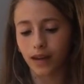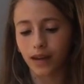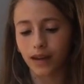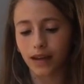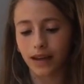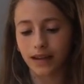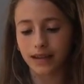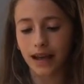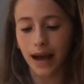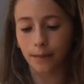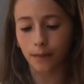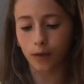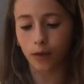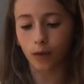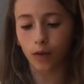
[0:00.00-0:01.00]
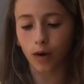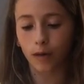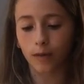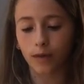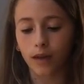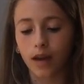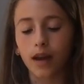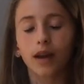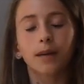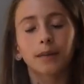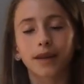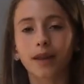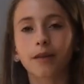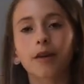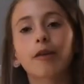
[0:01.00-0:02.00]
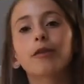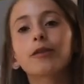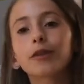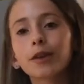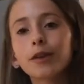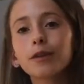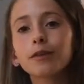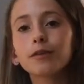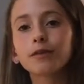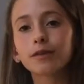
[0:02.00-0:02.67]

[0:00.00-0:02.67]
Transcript: the example one, but there are a few,